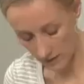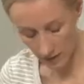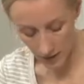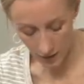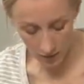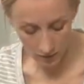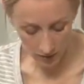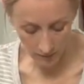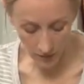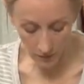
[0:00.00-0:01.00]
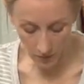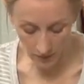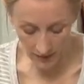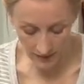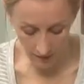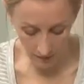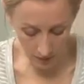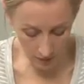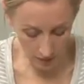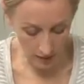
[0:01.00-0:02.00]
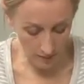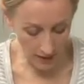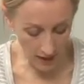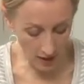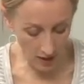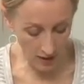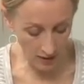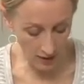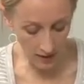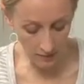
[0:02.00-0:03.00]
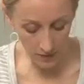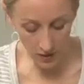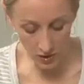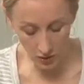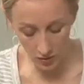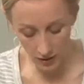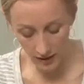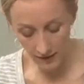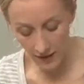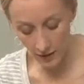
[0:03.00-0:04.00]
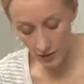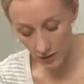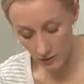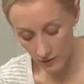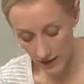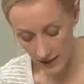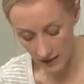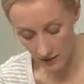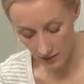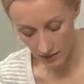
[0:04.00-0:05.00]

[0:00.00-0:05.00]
So there I go. I'm going to put my diaper back on and I'm going to show you guys how you're going to do the head.